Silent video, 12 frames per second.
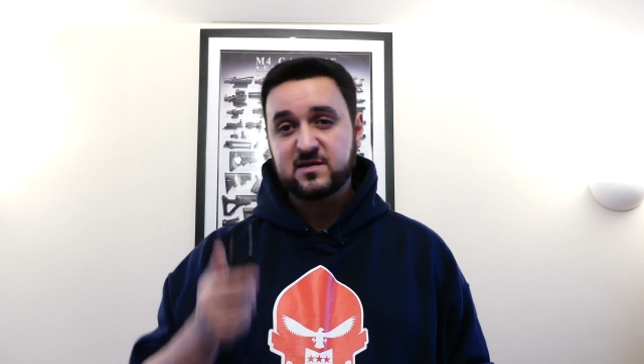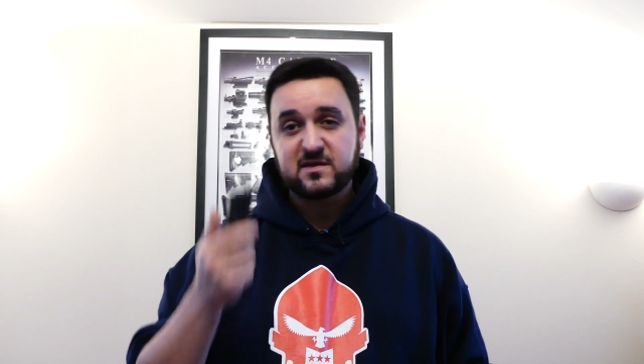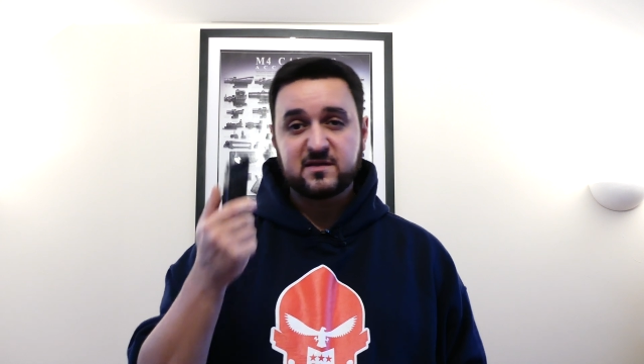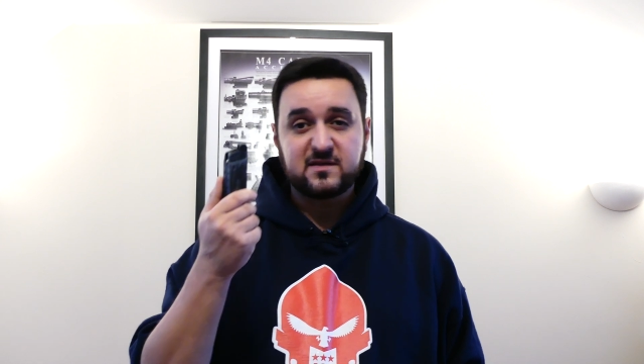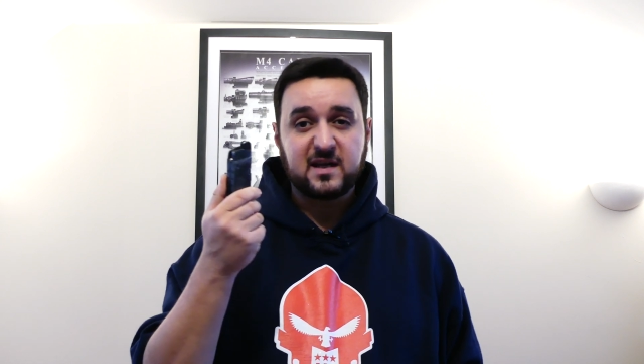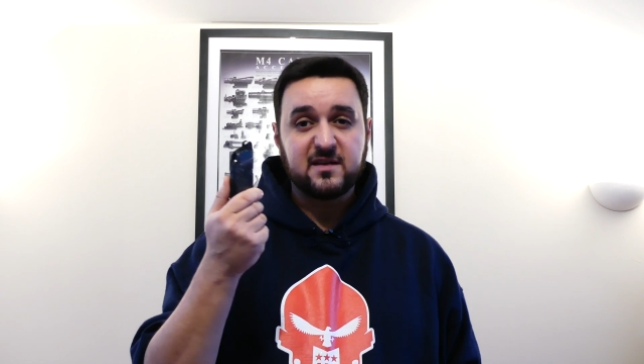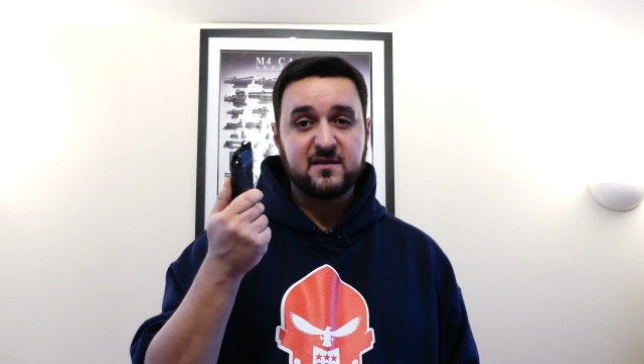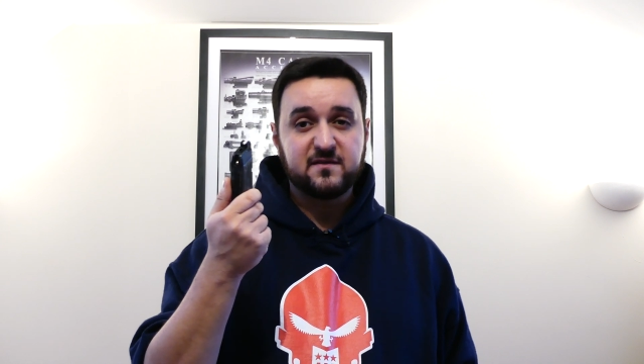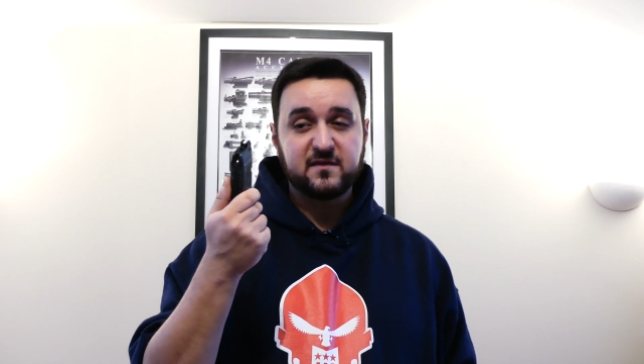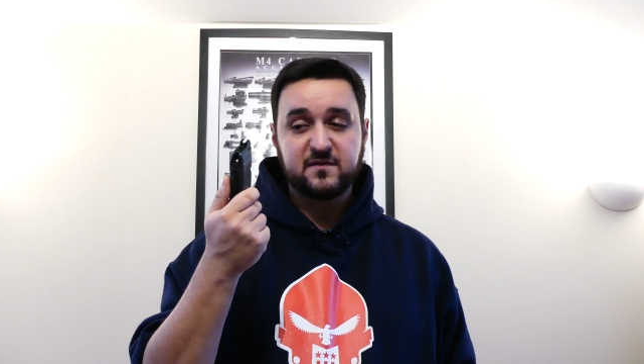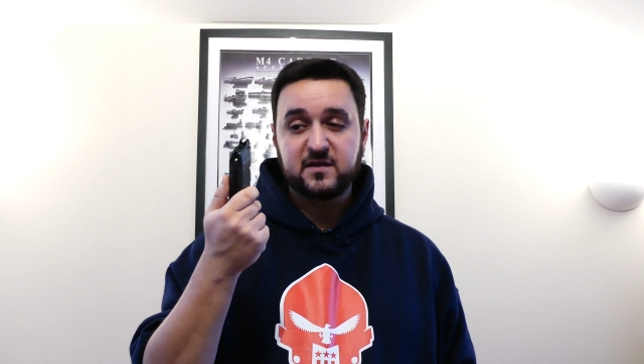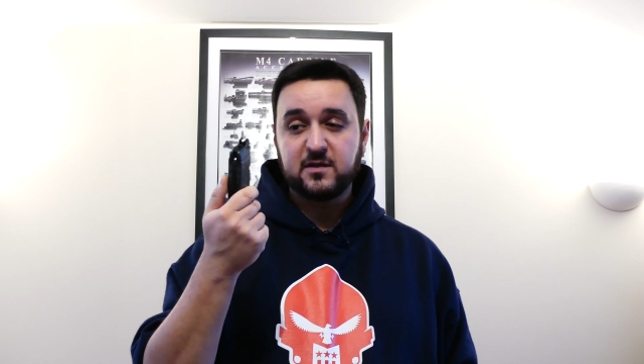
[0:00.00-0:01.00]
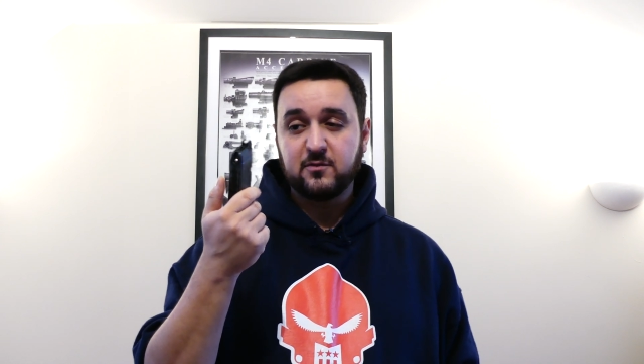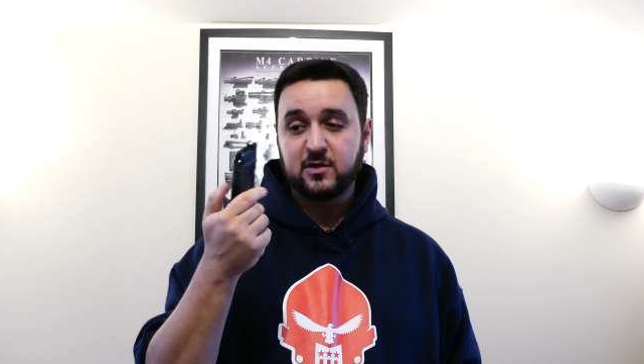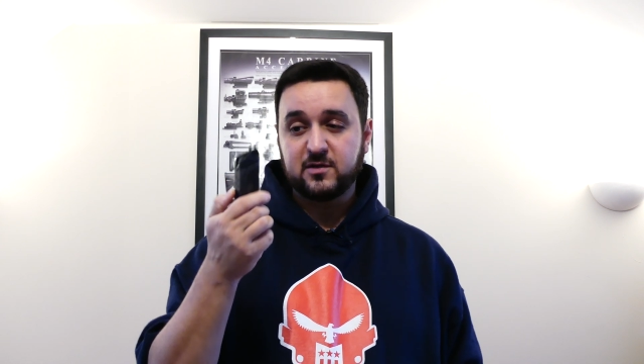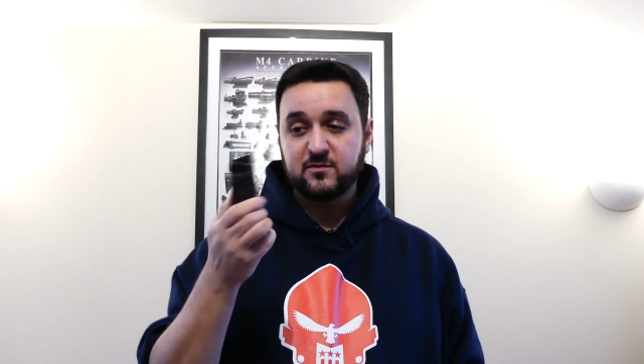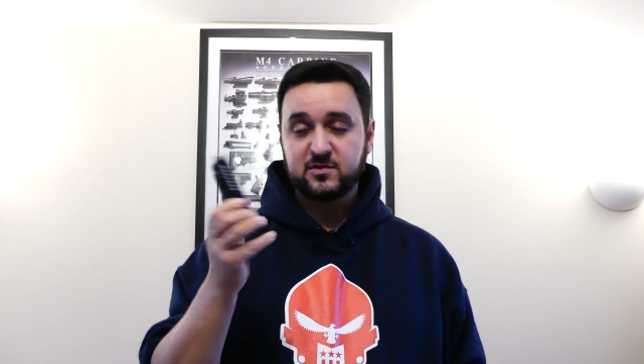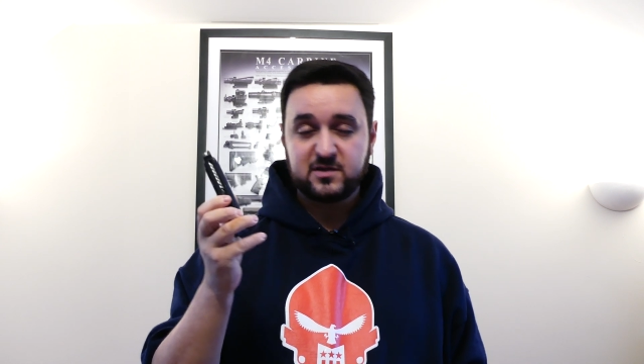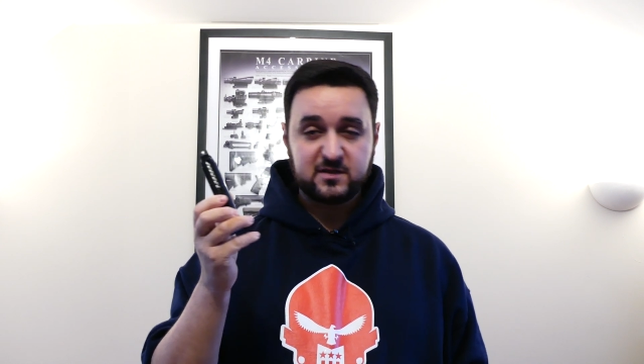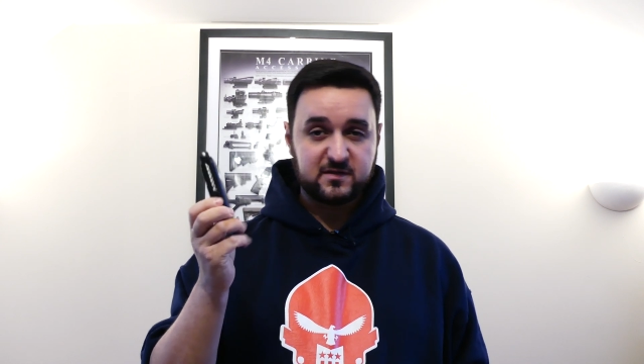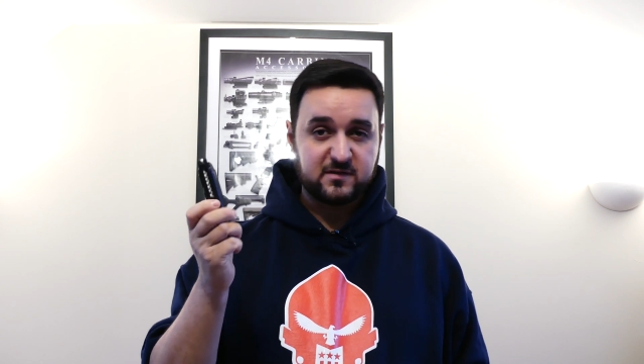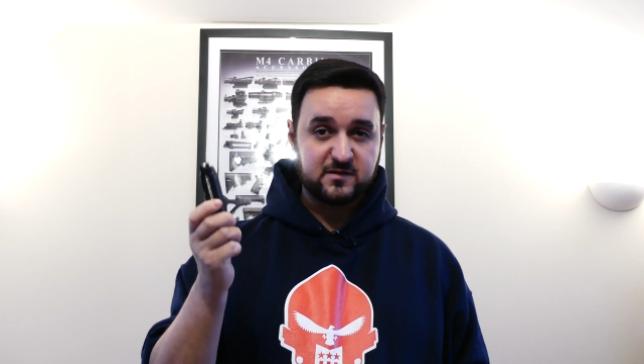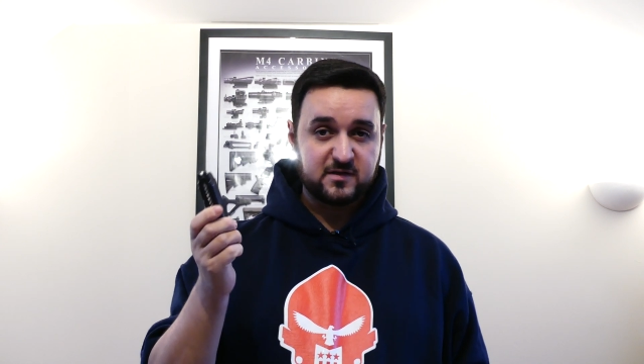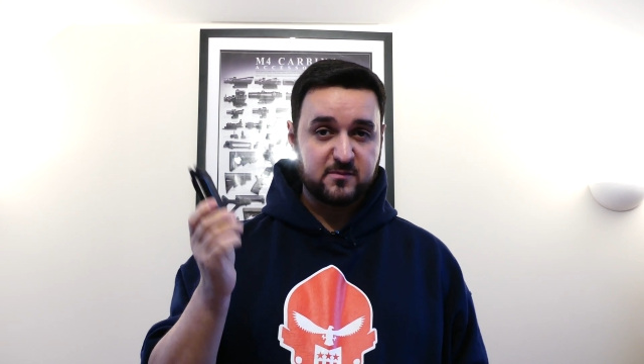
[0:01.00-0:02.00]
and a standard 15 one, which is
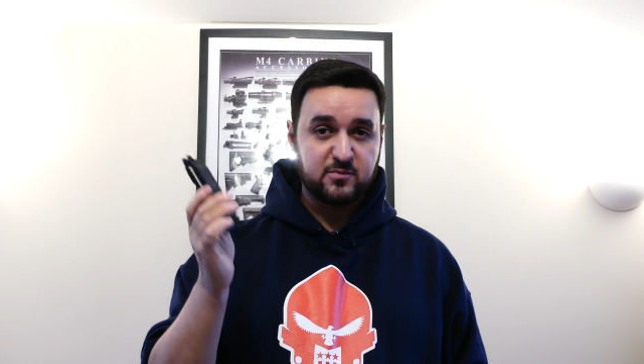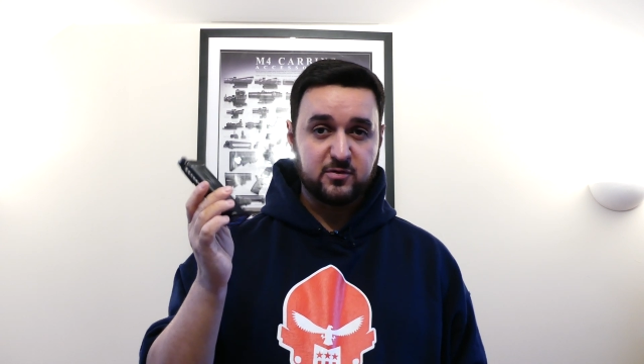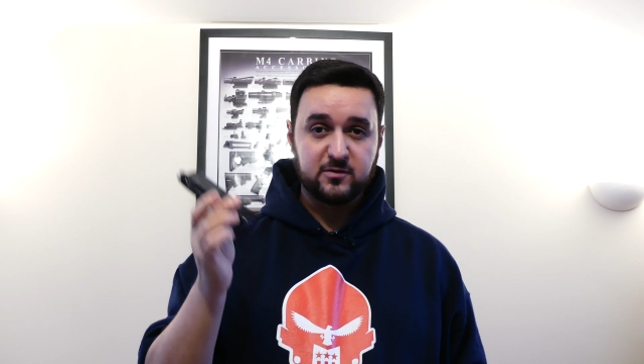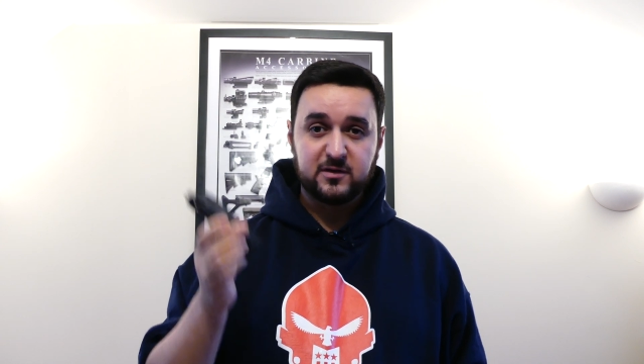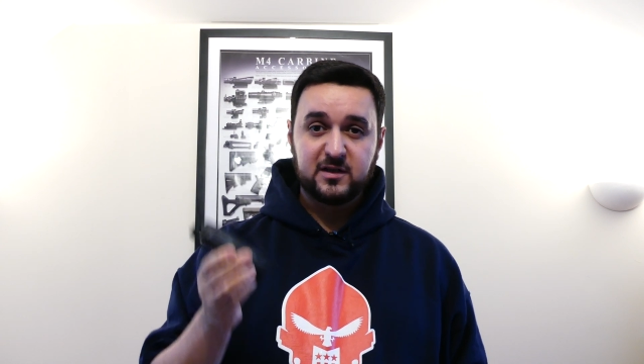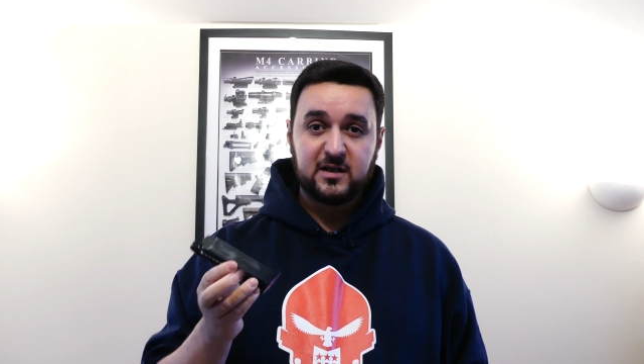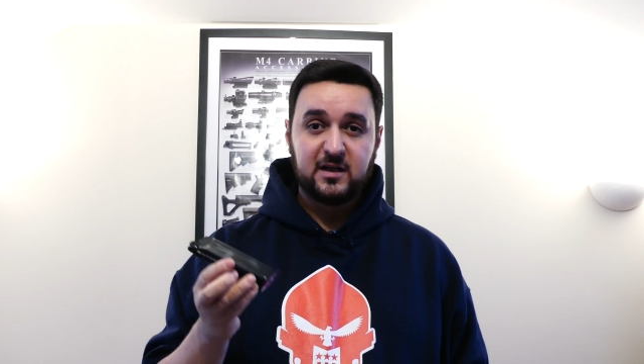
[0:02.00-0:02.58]
simple.